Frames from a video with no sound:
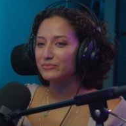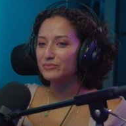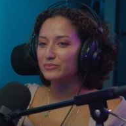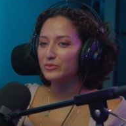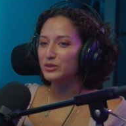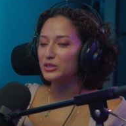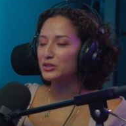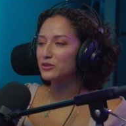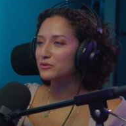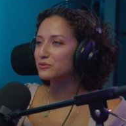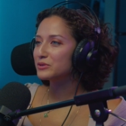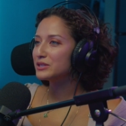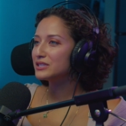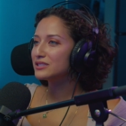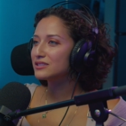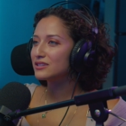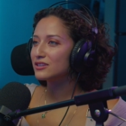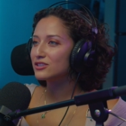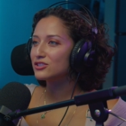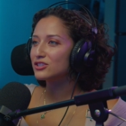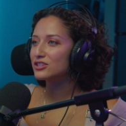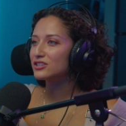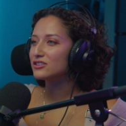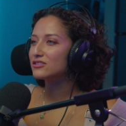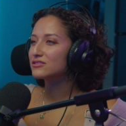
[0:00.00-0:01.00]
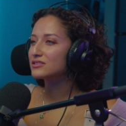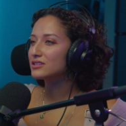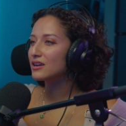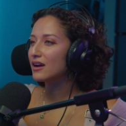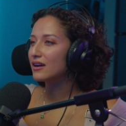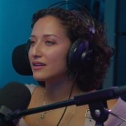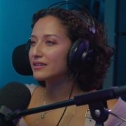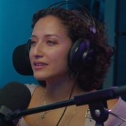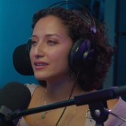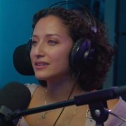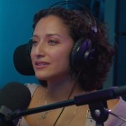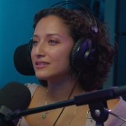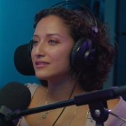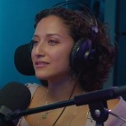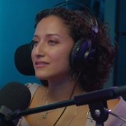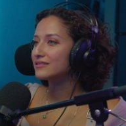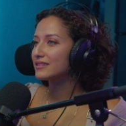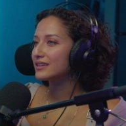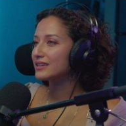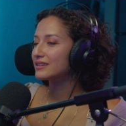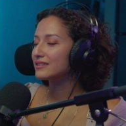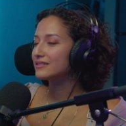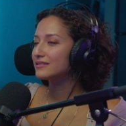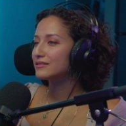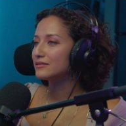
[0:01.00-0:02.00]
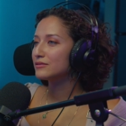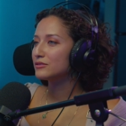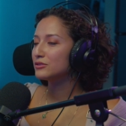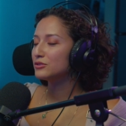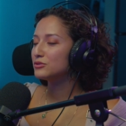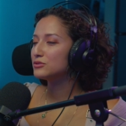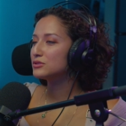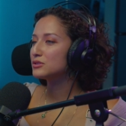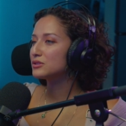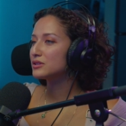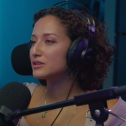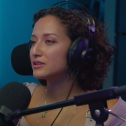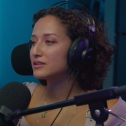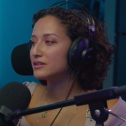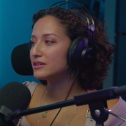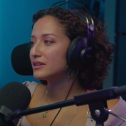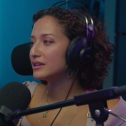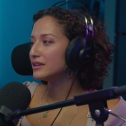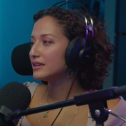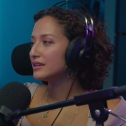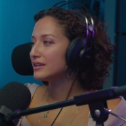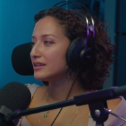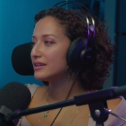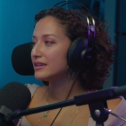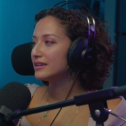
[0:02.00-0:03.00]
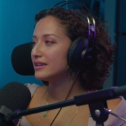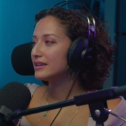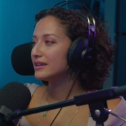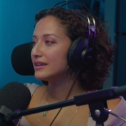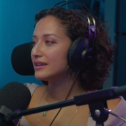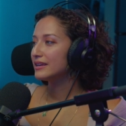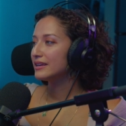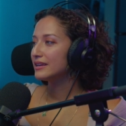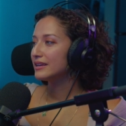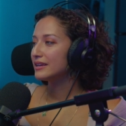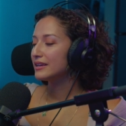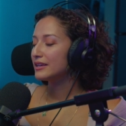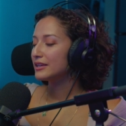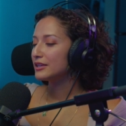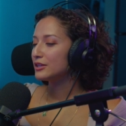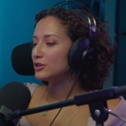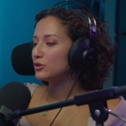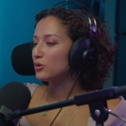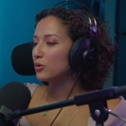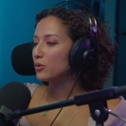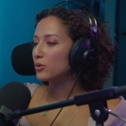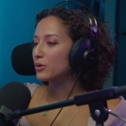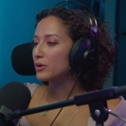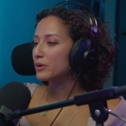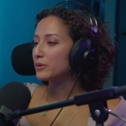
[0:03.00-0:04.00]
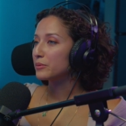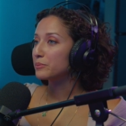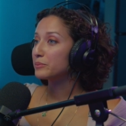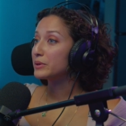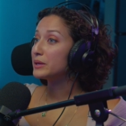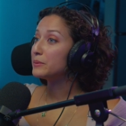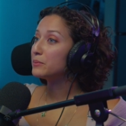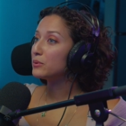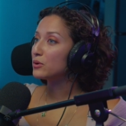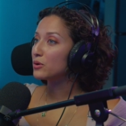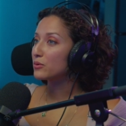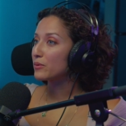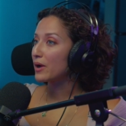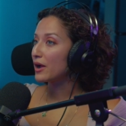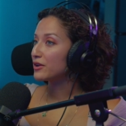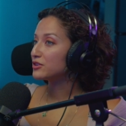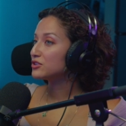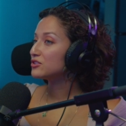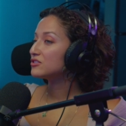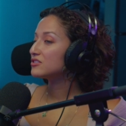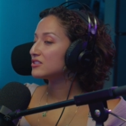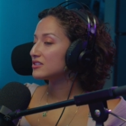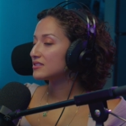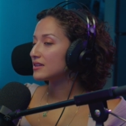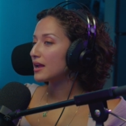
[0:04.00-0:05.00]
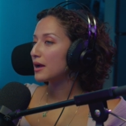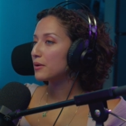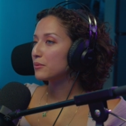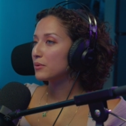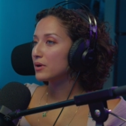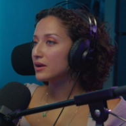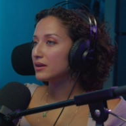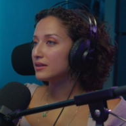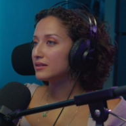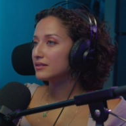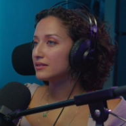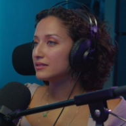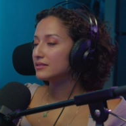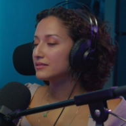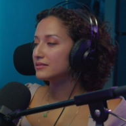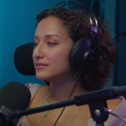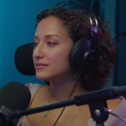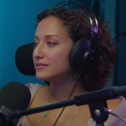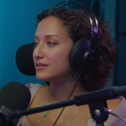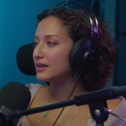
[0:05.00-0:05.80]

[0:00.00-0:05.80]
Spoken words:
when you're researching, you're talking, you're using your people around you, your network.